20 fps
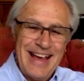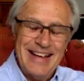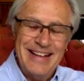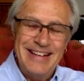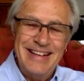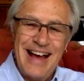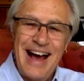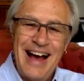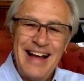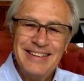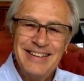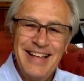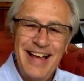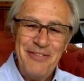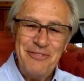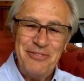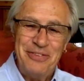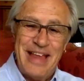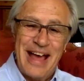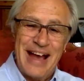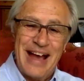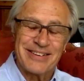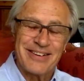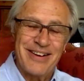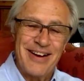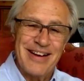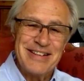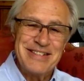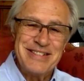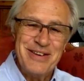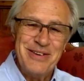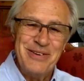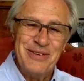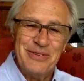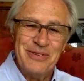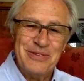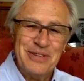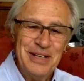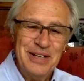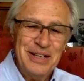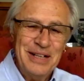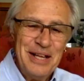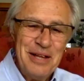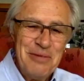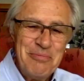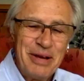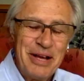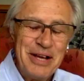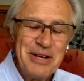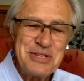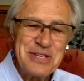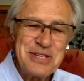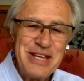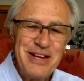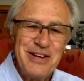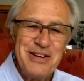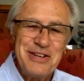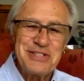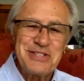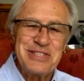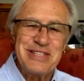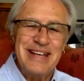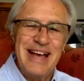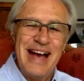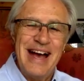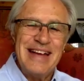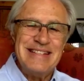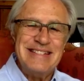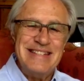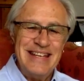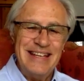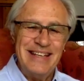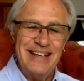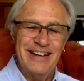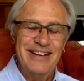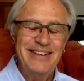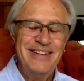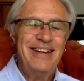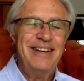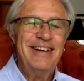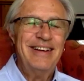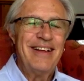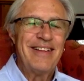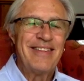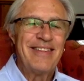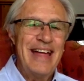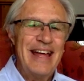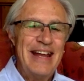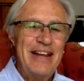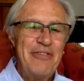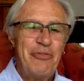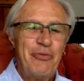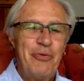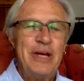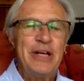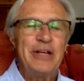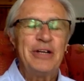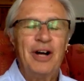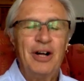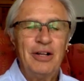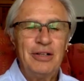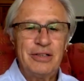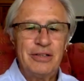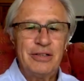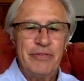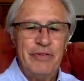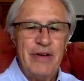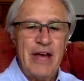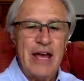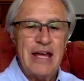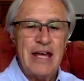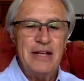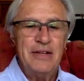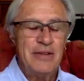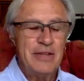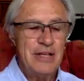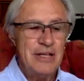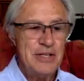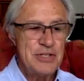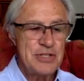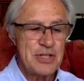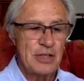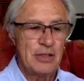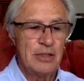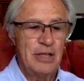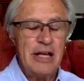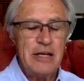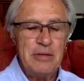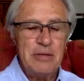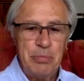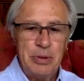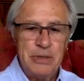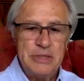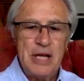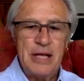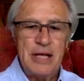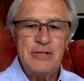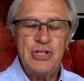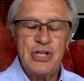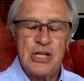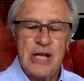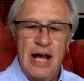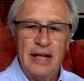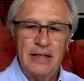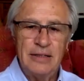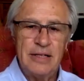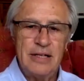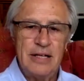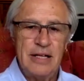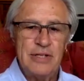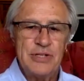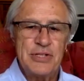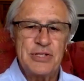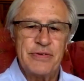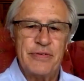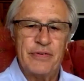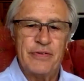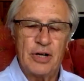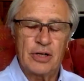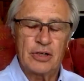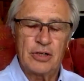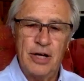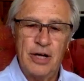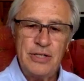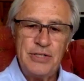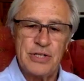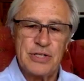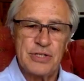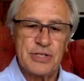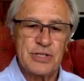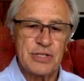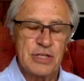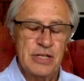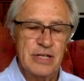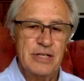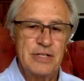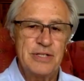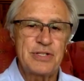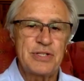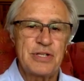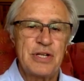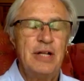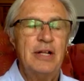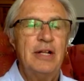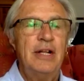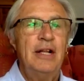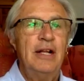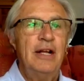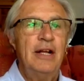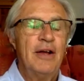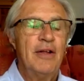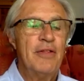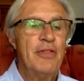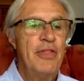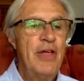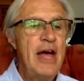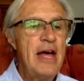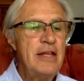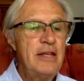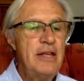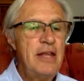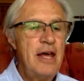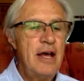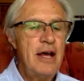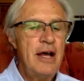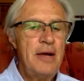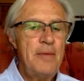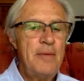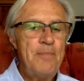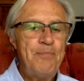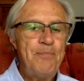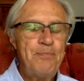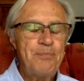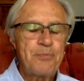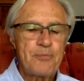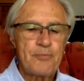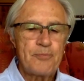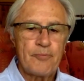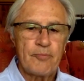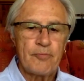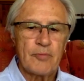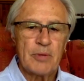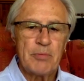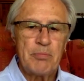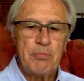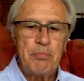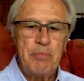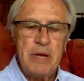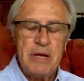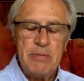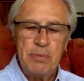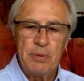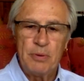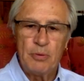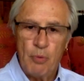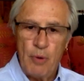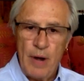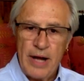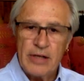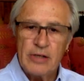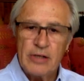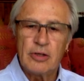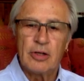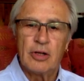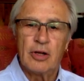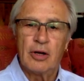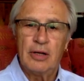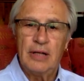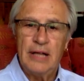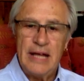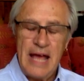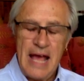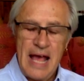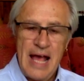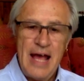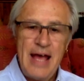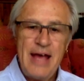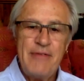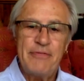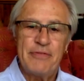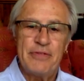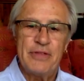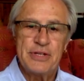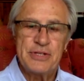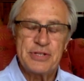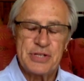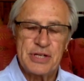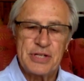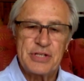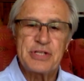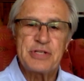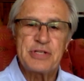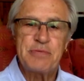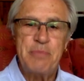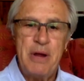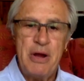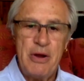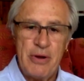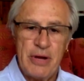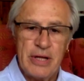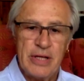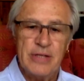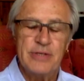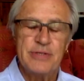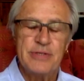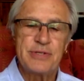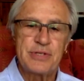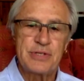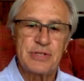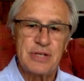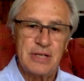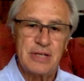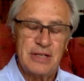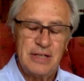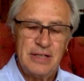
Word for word: and I loved that cartoon because here's the idea that if we cultivate these latent potentialities of our consciousness, then um, people regularly have this experience